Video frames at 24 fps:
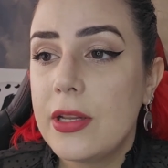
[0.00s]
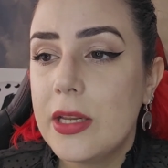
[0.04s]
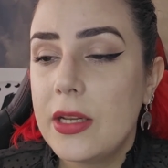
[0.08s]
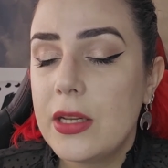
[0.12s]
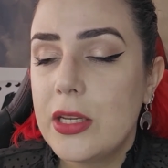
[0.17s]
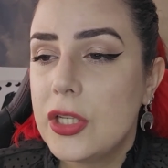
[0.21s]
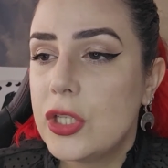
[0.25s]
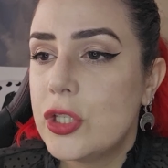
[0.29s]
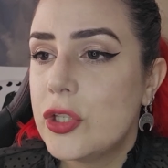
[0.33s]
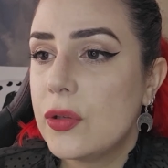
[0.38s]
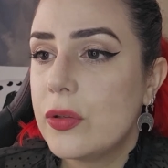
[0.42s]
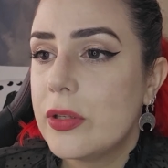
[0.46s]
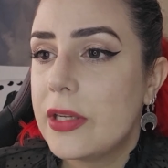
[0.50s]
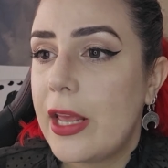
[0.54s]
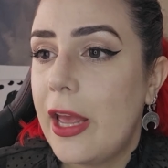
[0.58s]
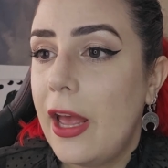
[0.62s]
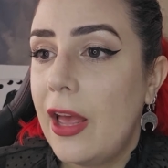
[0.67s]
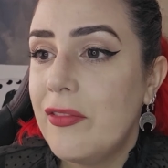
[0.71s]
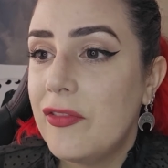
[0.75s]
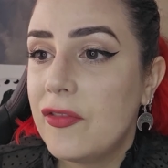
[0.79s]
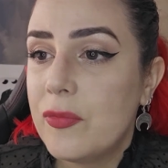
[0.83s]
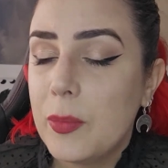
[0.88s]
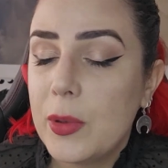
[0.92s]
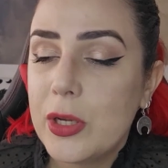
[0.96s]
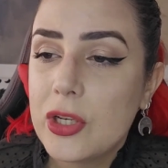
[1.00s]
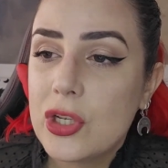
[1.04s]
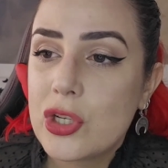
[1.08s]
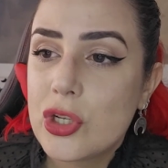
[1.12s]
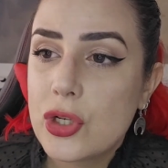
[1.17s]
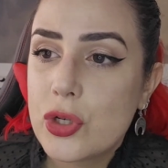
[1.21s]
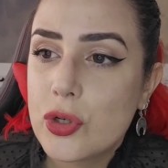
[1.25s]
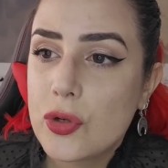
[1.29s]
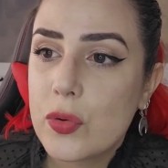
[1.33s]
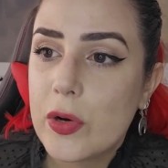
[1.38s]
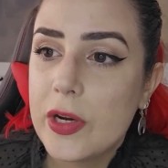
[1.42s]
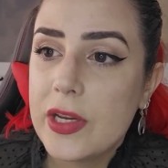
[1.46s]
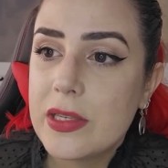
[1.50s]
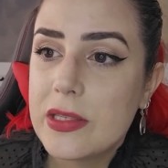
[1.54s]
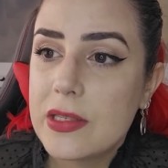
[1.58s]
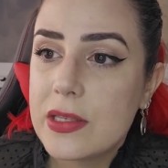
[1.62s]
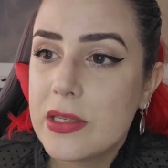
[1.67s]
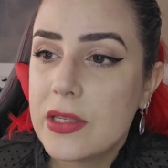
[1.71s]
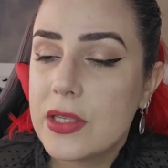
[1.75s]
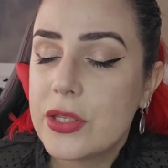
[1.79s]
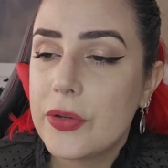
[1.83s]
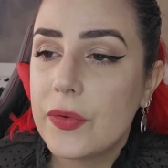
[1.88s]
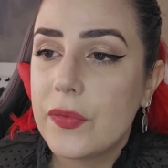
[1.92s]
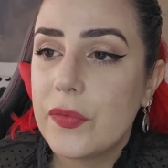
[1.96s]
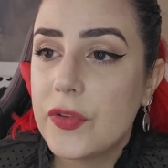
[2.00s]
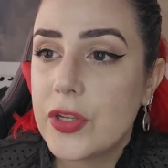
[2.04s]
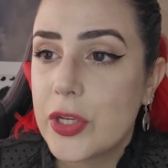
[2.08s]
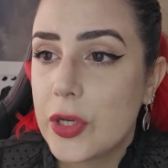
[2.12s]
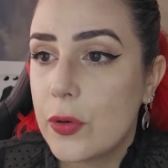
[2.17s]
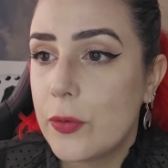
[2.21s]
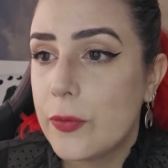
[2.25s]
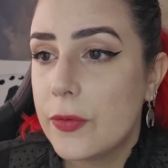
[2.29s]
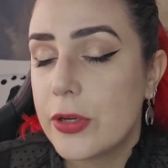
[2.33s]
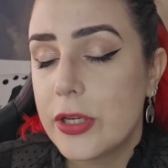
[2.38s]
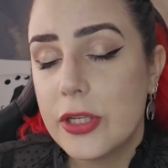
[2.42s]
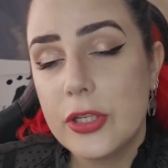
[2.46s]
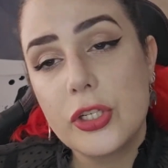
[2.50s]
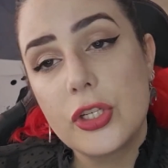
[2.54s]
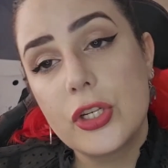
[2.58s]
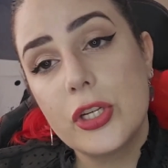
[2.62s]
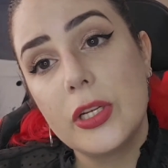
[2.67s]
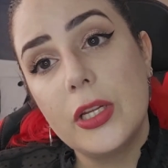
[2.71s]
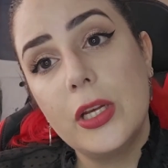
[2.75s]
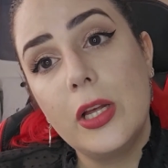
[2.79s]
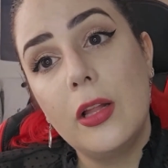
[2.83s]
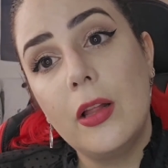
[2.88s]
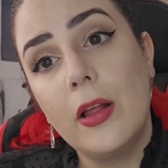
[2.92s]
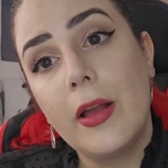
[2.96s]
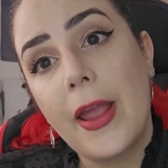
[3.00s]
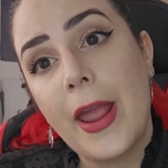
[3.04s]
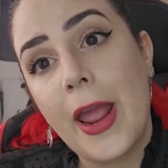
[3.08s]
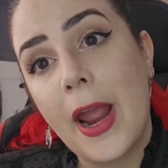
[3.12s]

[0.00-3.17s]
and it don't have much traces of the original